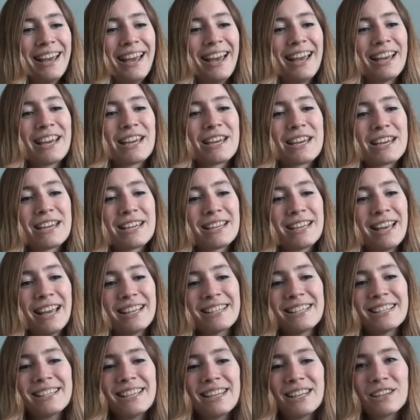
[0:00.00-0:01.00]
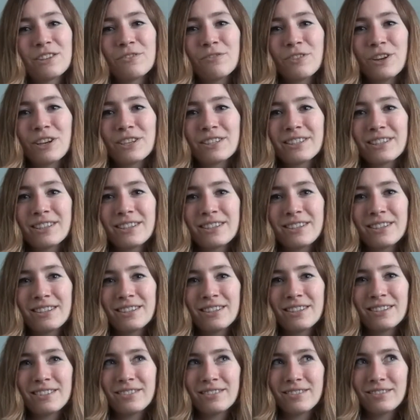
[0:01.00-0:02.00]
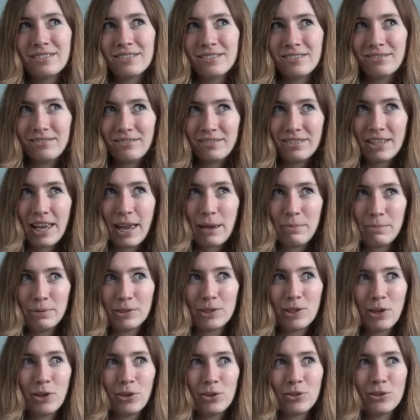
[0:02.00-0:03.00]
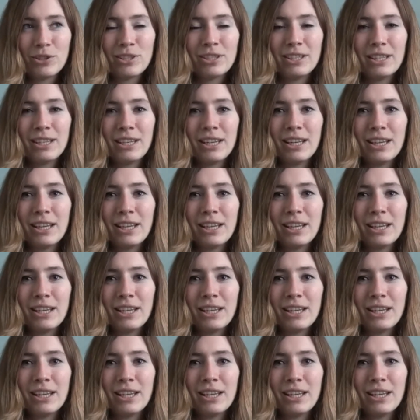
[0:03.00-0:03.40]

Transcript: As I said in the first episode,